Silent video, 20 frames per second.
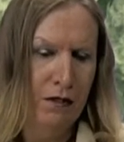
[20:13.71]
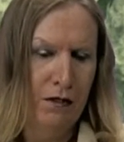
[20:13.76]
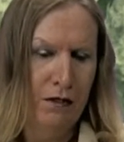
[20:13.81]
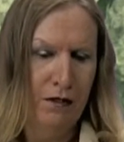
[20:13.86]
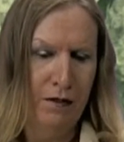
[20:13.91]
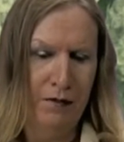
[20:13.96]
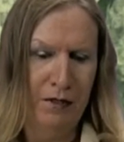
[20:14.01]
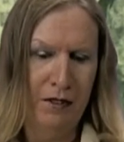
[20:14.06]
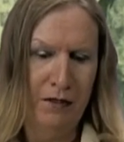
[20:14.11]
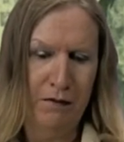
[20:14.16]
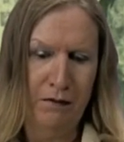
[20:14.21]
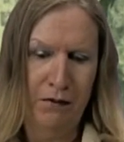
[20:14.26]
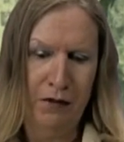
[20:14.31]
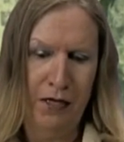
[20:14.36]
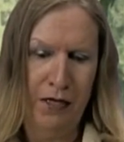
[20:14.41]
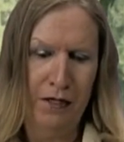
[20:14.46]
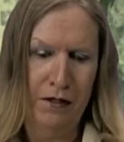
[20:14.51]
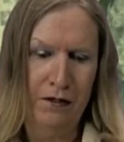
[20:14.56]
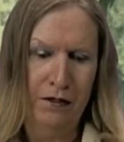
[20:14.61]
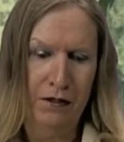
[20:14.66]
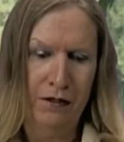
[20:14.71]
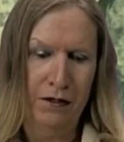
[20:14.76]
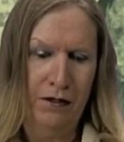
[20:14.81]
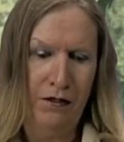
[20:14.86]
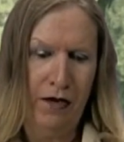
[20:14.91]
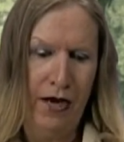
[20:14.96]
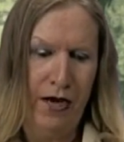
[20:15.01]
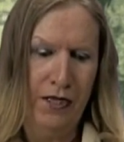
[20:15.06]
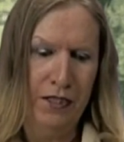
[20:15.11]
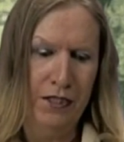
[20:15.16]
I mean, the plane can
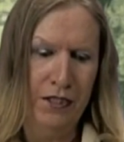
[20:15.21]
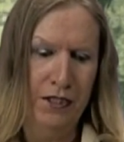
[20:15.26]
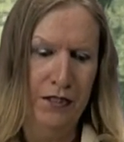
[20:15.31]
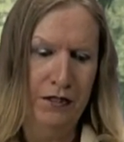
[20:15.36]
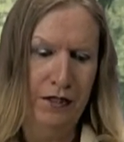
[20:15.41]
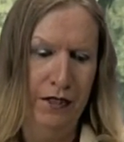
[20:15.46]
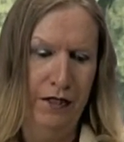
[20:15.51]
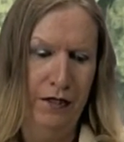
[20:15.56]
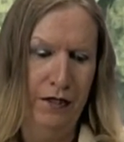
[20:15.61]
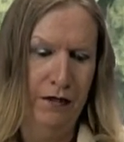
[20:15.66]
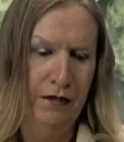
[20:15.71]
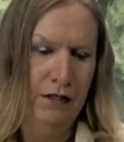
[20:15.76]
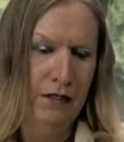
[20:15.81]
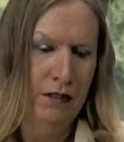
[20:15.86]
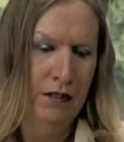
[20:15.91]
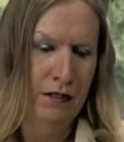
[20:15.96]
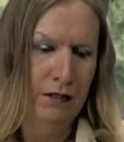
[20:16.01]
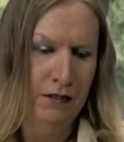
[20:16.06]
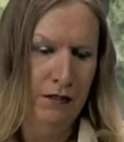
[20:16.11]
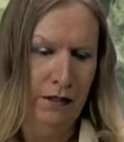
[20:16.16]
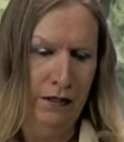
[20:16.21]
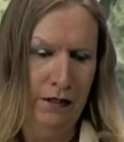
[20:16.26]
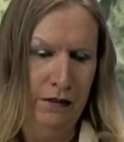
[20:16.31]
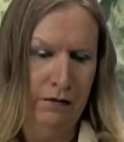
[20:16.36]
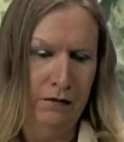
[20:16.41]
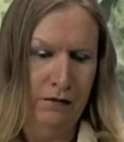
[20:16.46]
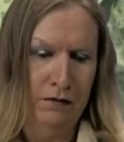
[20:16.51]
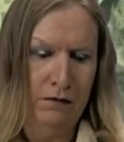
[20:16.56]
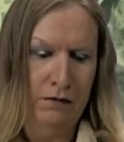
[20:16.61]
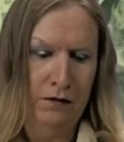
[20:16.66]
crash in there,
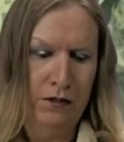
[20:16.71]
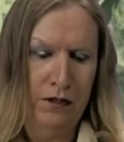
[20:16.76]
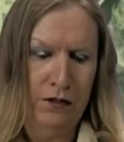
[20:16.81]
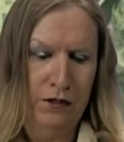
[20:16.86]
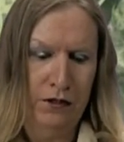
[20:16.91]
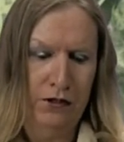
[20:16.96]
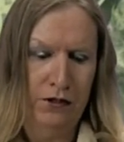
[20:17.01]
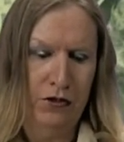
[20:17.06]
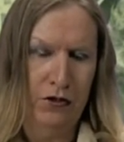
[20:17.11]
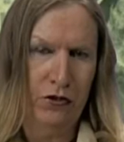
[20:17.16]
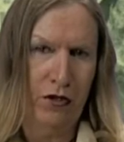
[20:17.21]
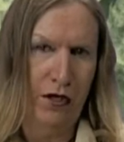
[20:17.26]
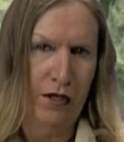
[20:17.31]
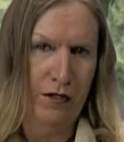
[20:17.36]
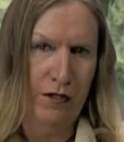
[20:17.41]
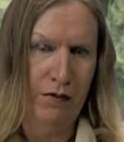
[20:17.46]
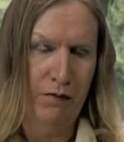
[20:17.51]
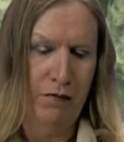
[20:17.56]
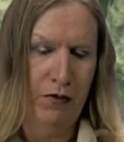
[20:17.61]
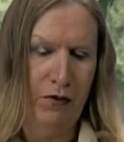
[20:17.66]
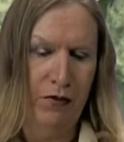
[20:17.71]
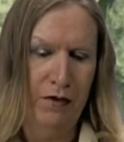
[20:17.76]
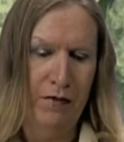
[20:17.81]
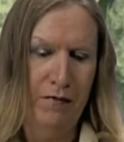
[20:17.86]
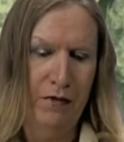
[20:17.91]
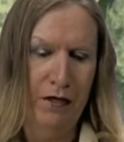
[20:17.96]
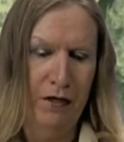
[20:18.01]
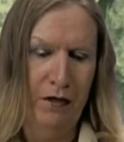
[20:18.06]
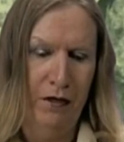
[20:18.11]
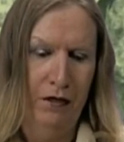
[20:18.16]
and it destroyed the
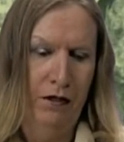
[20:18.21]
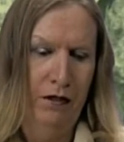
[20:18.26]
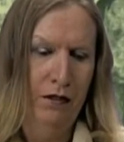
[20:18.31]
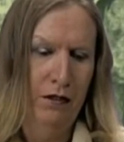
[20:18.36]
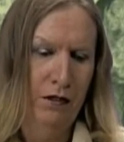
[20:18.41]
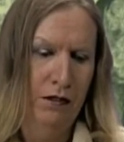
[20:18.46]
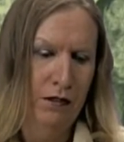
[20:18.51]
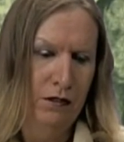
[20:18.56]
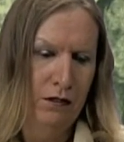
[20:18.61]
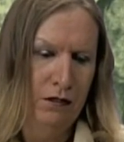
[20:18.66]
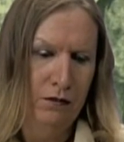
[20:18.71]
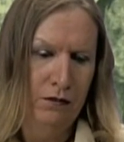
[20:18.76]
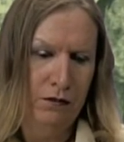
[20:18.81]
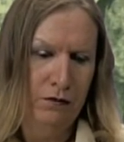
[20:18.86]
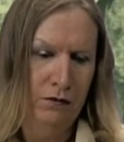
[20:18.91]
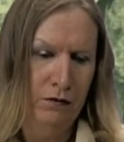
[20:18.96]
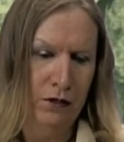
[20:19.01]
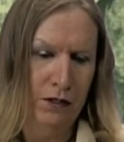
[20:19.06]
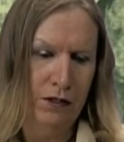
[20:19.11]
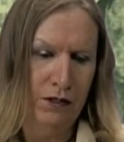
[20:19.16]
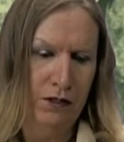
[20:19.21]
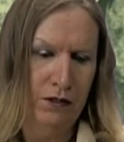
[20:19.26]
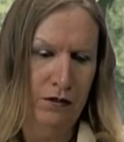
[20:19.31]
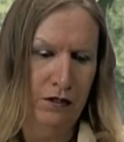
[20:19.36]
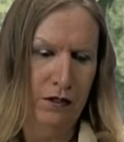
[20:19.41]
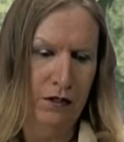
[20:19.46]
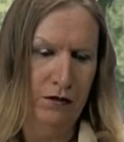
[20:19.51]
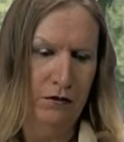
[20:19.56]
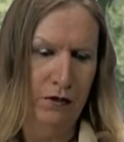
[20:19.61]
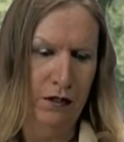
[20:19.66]
perimeter, which
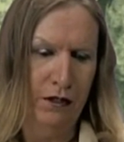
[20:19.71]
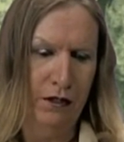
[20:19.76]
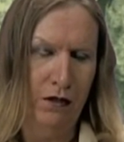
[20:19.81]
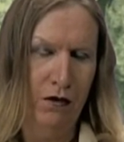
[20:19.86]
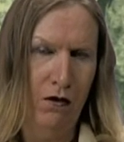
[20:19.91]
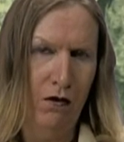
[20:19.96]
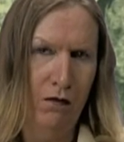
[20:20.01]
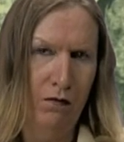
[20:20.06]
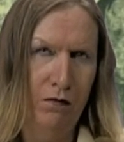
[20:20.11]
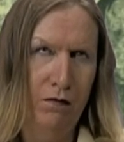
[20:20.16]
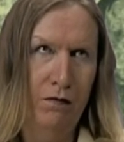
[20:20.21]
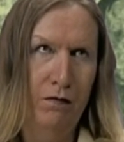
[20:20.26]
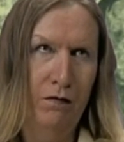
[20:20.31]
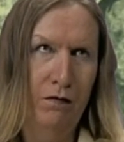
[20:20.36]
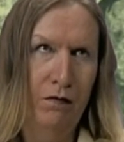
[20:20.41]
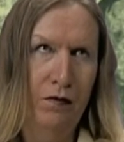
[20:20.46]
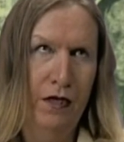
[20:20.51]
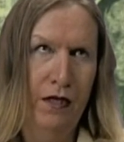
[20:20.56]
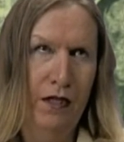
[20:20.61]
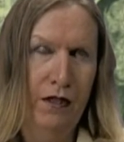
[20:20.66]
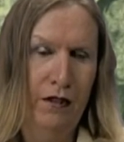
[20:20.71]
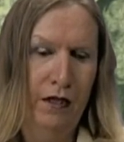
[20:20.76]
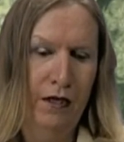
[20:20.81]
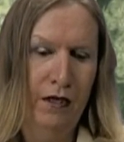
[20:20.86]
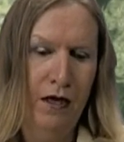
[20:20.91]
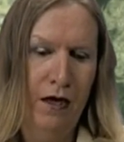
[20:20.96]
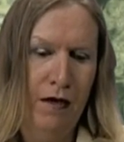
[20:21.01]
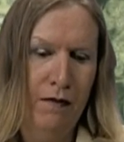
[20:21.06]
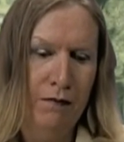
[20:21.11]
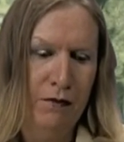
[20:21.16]
didn't really hold
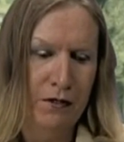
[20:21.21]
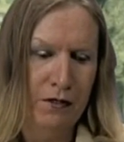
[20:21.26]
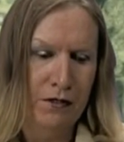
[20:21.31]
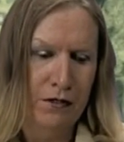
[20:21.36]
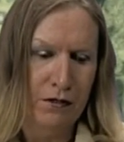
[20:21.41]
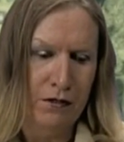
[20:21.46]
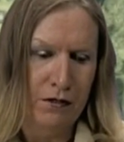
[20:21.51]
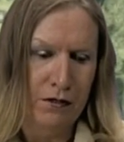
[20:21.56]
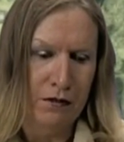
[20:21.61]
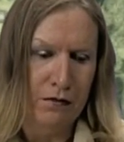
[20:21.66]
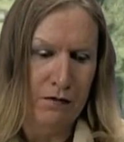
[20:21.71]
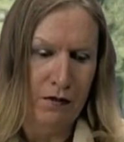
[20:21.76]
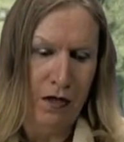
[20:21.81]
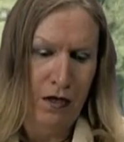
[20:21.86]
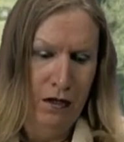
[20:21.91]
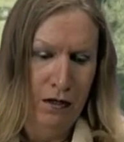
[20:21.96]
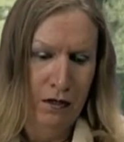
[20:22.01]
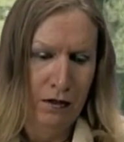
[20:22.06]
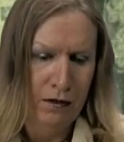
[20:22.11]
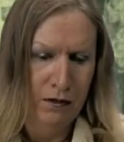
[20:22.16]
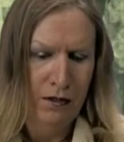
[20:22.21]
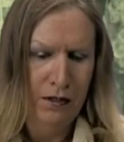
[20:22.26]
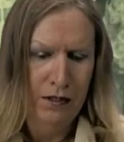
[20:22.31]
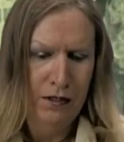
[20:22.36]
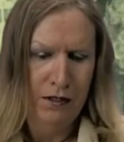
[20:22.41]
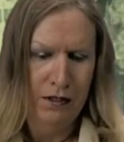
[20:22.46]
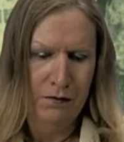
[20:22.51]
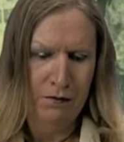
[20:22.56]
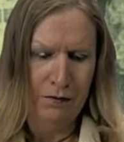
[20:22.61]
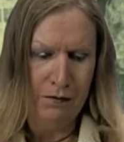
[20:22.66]
anything up. It's the
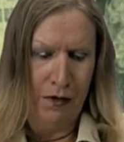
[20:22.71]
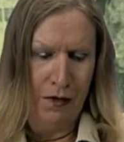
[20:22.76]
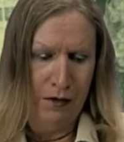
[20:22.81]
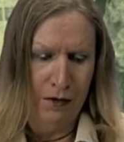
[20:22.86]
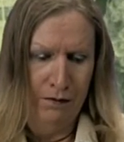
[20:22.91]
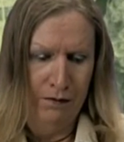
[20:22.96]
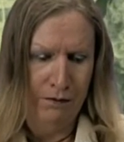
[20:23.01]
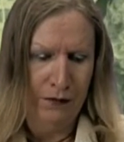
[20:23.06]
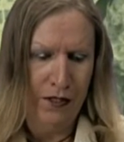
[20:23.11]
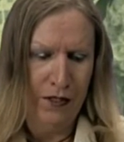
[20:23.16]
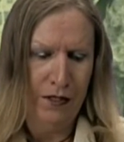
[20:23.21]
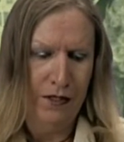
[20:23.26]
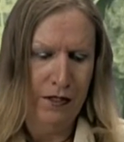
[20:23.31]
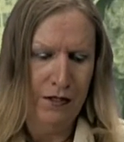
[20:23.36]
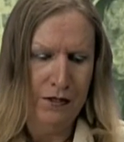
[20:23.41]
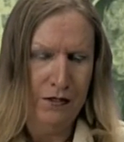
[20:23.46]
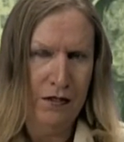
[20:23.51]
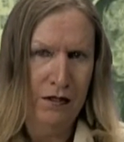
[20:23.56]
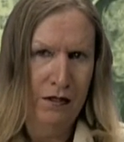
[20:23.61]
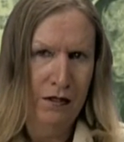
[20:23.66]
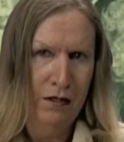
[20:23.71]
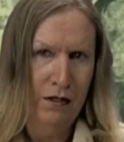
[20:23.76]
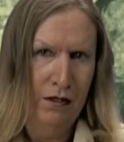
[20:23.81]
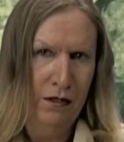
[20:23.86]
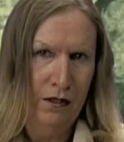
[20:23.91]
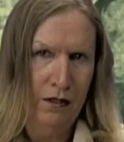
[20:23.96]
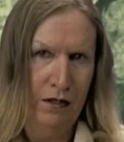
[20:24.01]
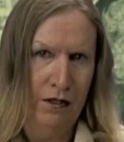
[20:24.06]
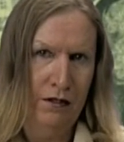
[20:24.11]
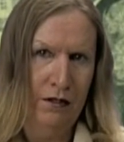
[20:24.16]
buildings
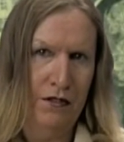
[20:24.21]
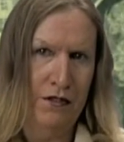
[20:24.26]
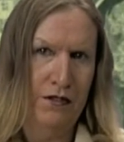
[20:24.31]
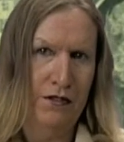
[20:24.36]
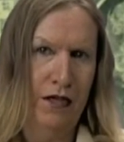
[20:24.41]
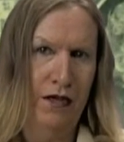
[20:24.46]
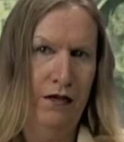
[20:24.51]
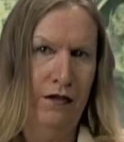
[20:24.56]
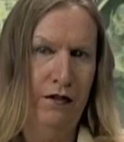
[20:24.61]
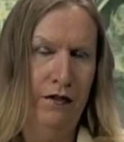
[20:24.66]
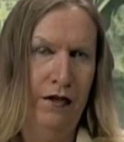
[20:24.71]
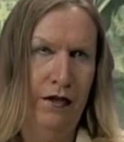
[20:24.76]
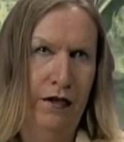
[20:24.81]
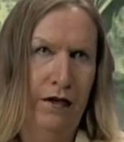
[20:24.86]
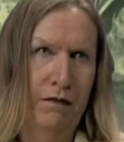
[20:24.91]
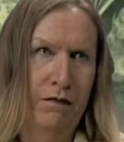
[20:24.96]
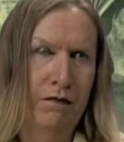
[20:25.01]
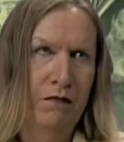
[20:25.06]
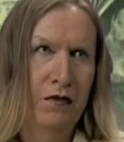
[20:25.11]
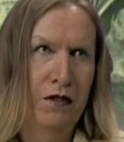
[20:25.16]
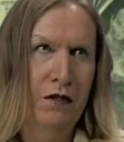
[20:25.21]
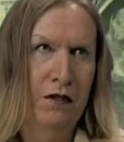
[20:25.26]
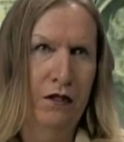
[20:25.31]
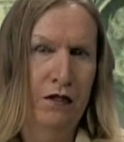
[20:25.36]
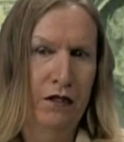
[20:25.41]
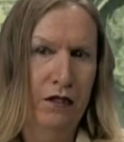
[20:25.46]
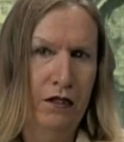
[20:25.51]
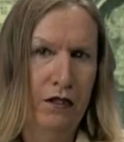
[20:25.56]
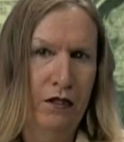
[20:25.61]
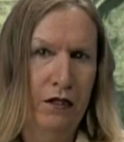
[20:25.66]
in the center there,
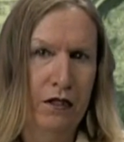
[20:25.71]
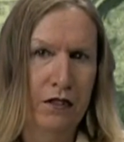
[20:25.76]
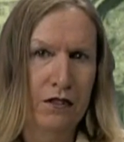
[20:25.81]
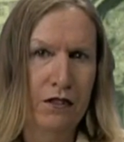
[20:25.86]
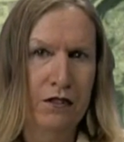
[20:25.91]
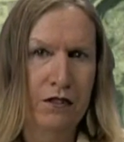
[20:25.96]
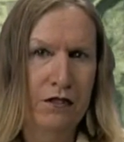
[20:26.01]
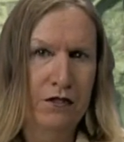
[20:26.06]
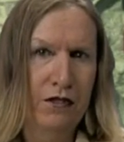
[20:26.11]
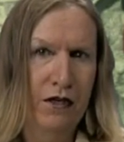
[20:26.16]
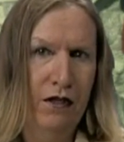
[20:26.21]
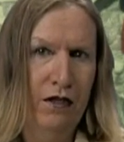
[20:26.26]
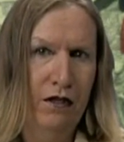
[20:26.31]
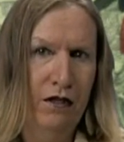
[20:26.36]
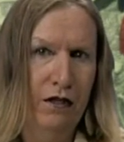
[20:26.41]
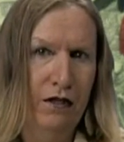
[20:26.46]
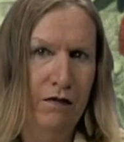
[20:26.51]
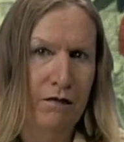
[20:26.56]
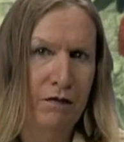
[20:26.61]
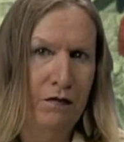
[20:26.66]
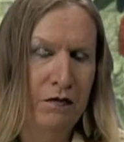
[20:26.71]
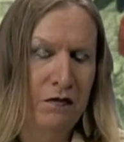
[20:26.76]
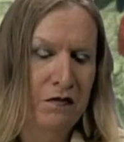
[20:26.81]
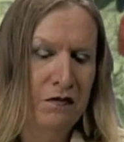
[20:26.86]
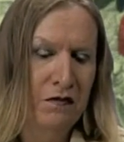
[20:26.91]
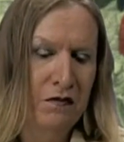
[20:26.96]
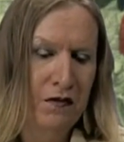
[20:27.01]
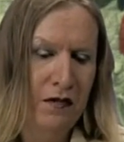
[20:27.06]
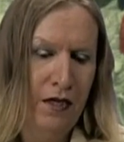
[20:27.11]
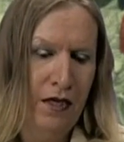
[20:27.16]
the girders in the center that
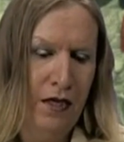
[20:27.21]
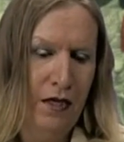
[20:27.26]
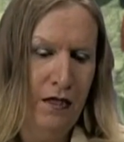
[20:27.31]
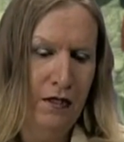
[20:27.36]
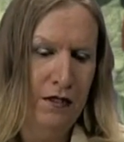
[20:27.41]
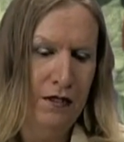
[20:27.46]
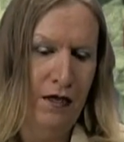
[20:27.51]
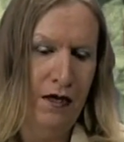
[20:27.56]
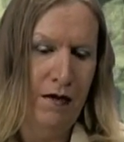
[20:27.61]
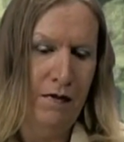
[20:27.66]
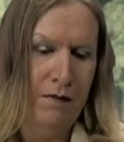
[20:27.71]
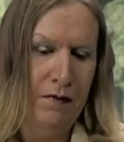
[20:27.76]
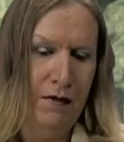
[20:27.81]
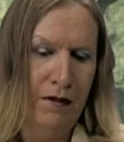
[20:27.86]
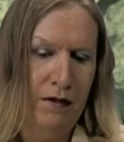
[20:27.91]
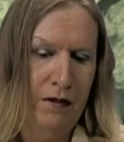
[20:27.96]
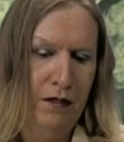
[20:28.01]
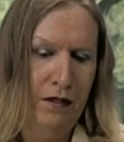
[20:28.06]
held it up.